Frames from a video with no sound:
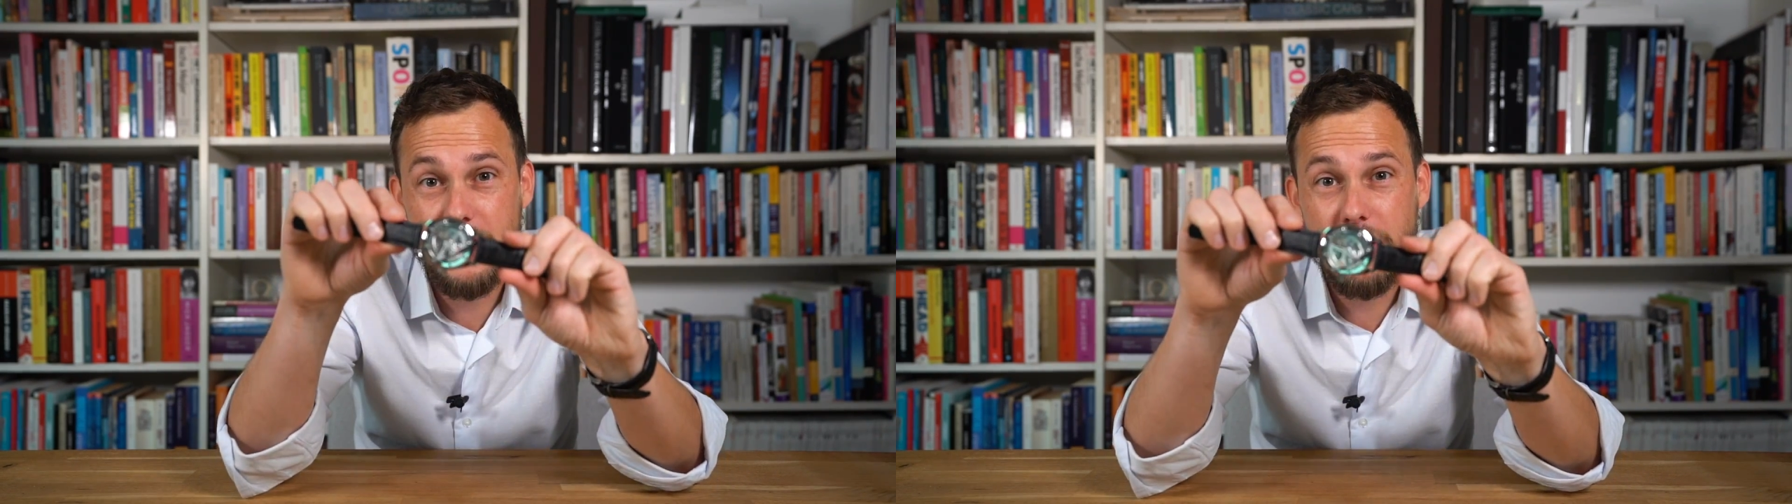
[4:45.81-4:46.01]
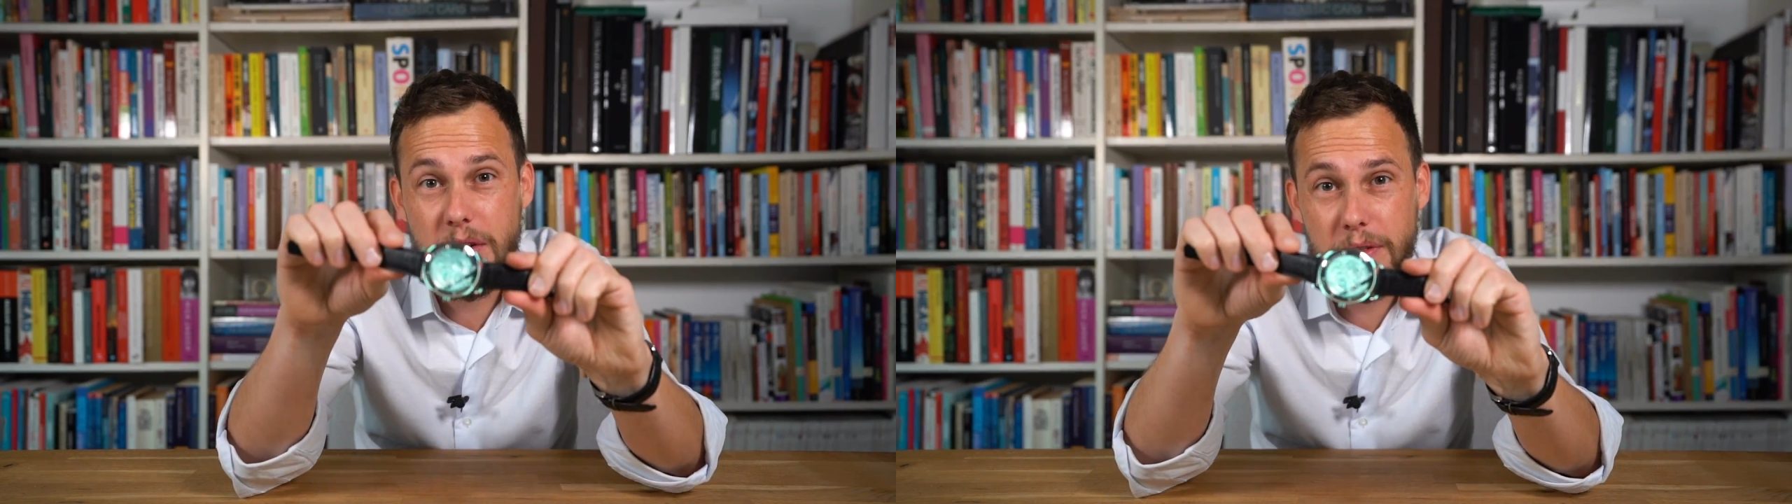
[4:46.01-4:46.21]

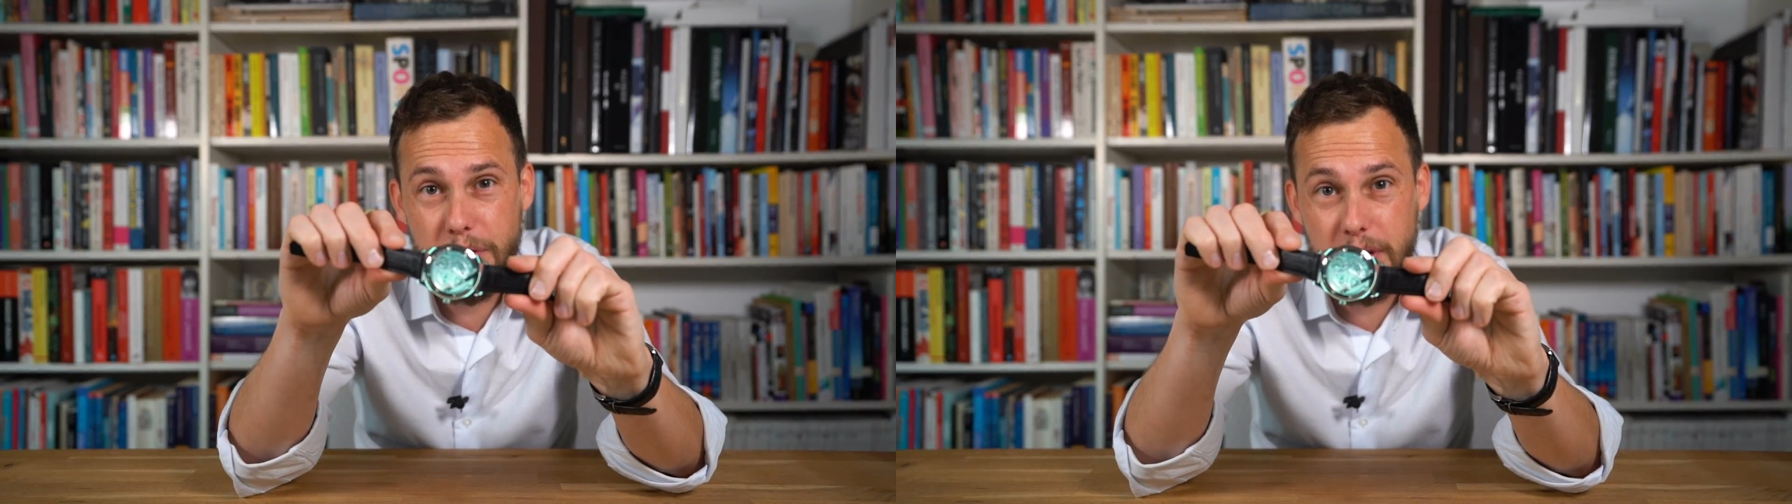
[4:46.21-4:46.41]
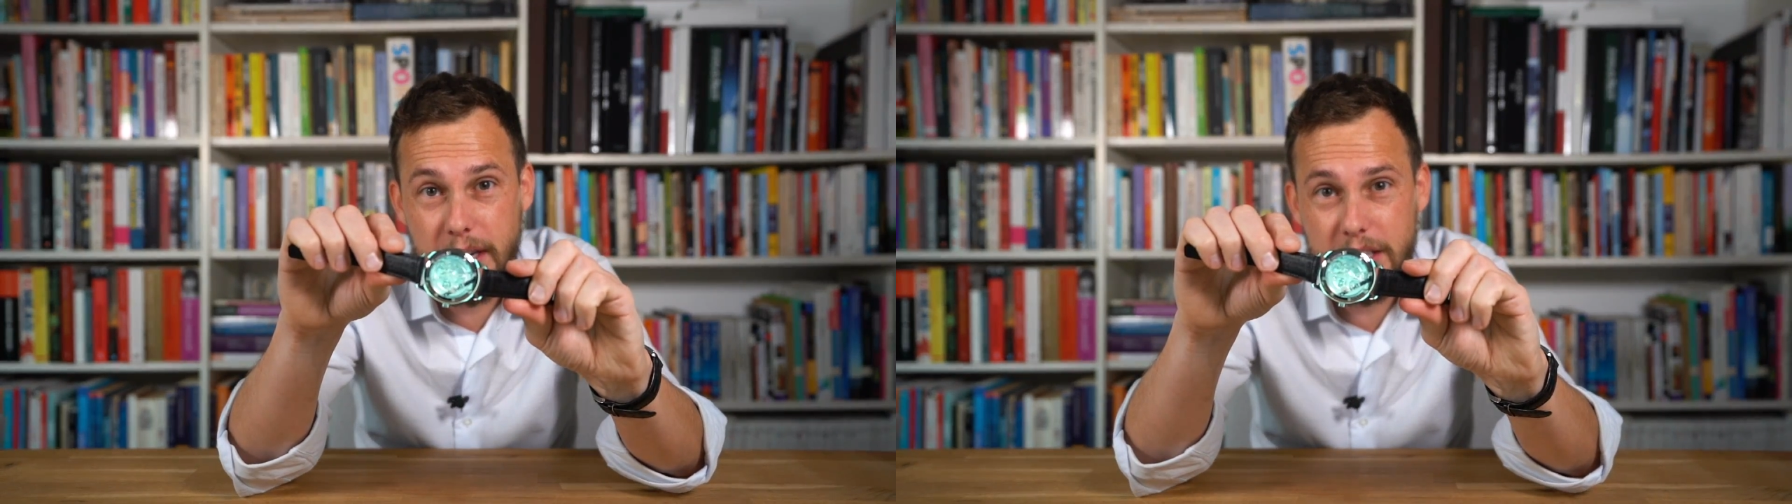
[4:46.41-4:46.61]

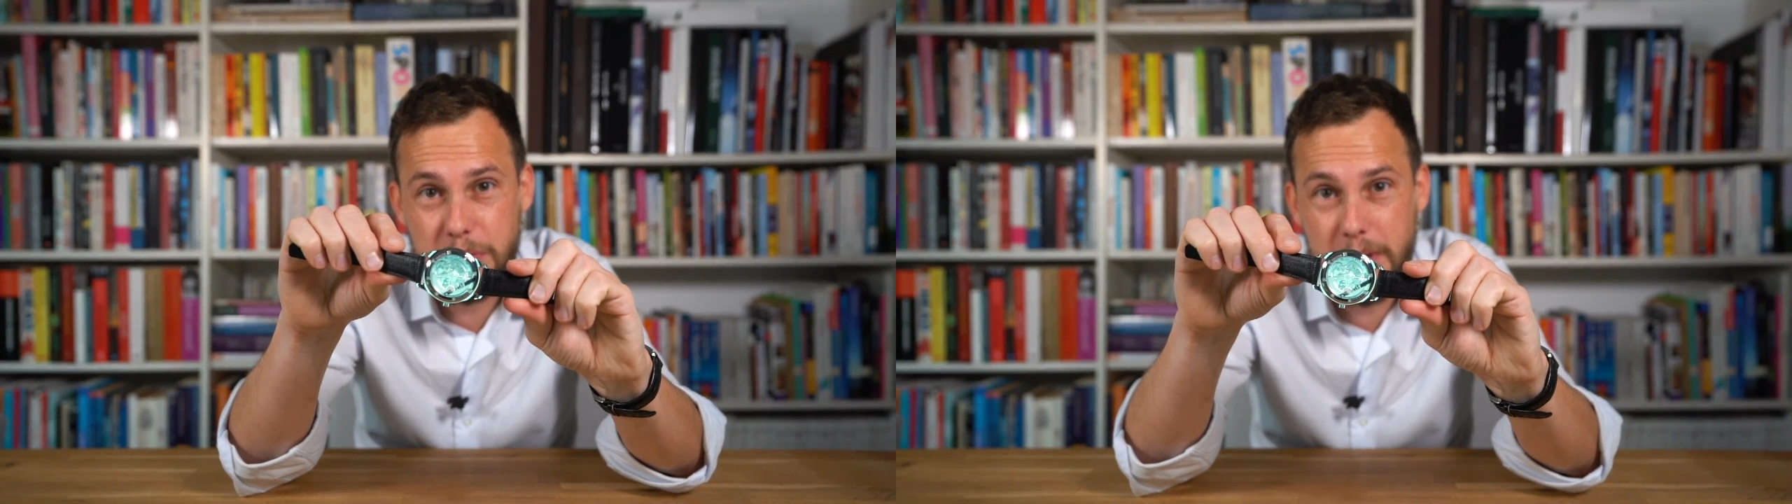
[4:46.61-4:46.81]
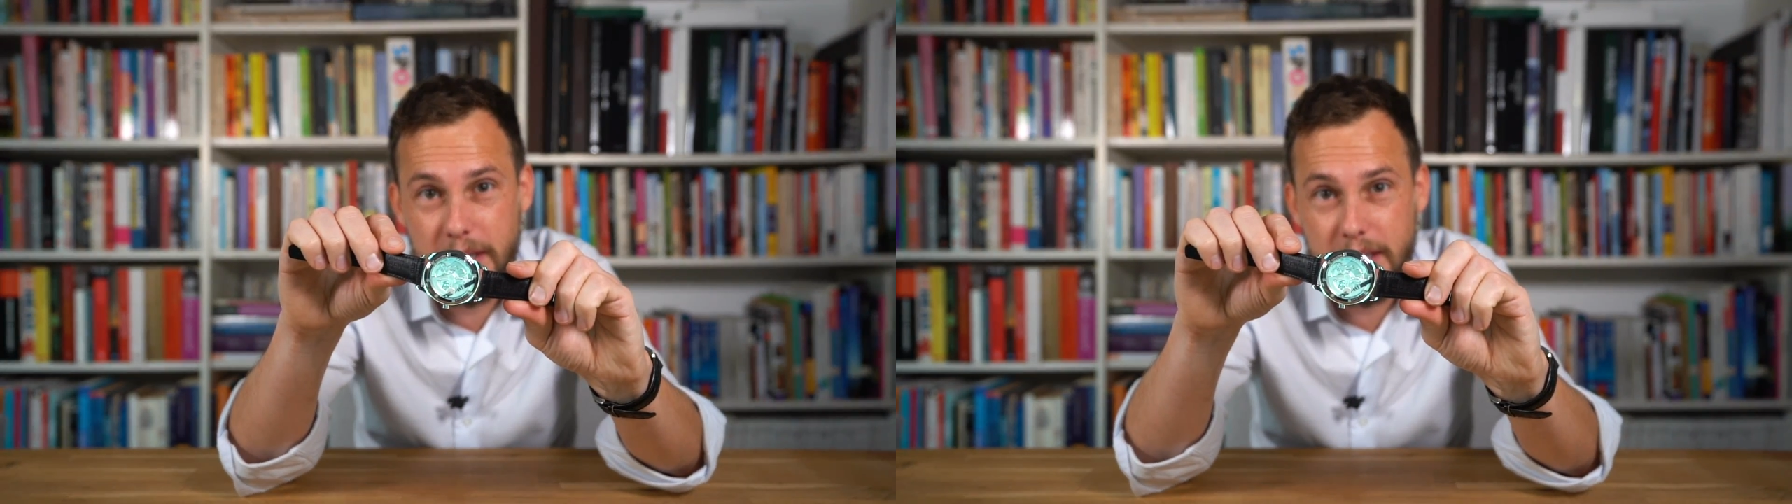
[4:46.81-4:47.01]
through the
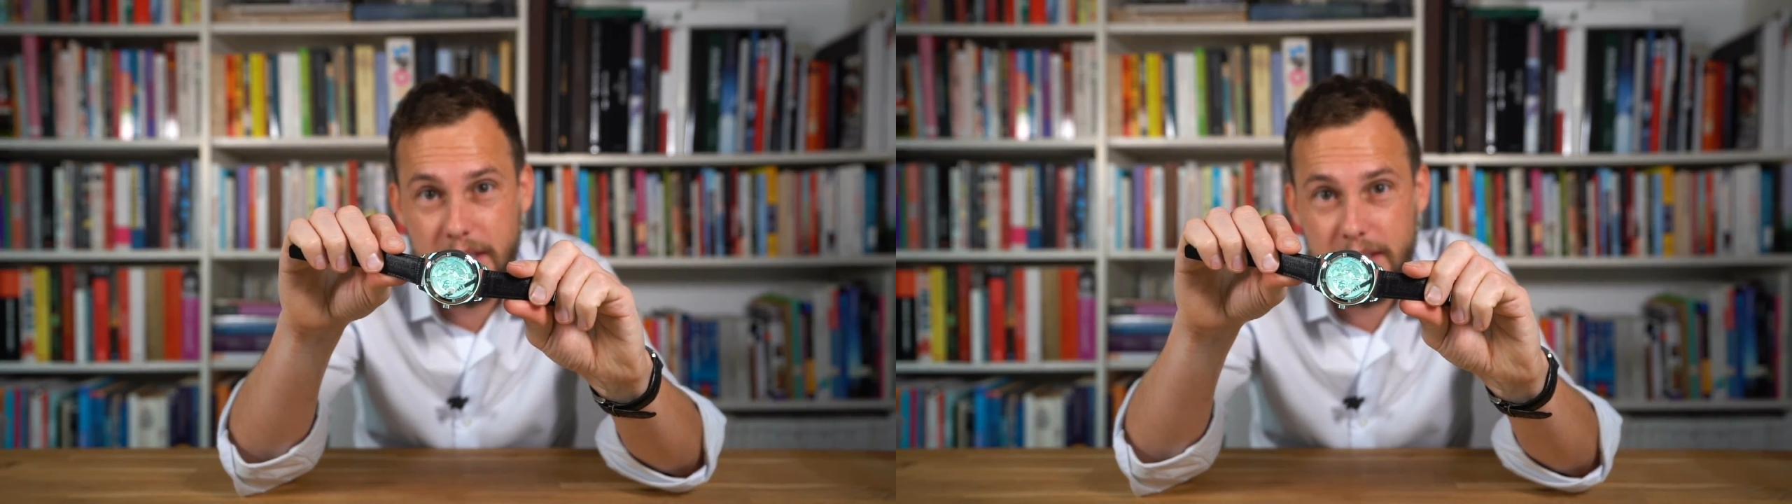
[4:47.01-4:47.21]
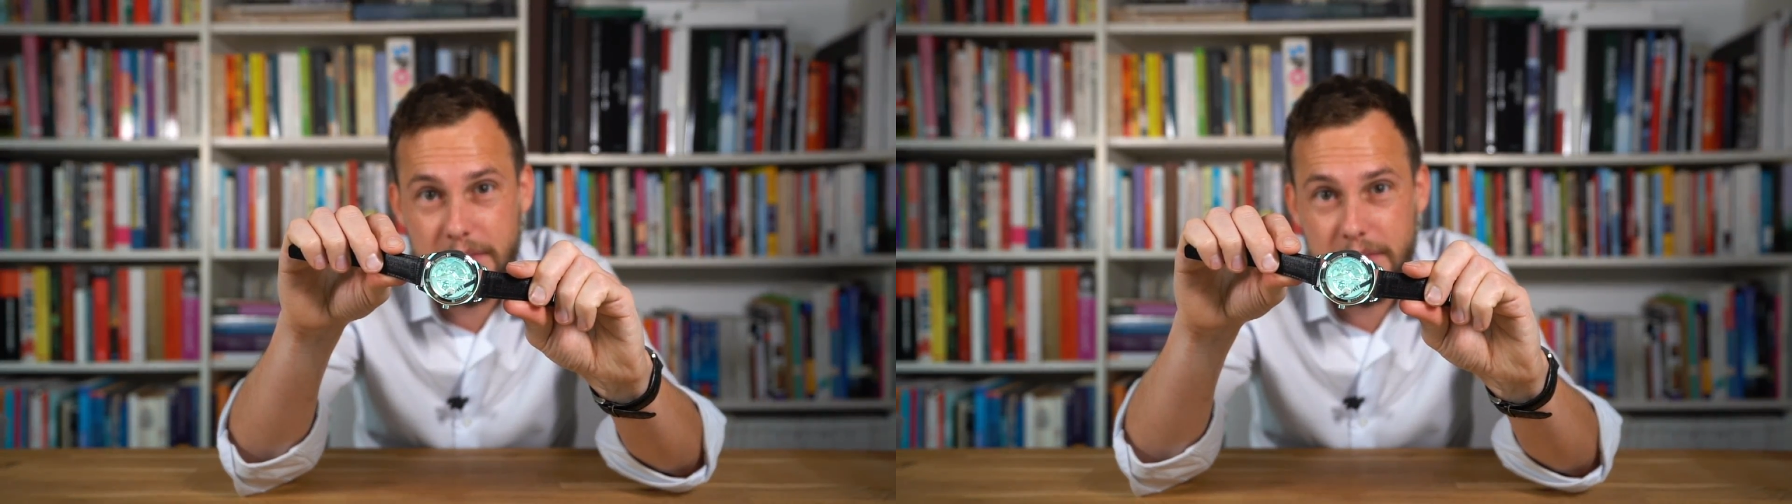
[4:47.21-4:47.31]
caseback.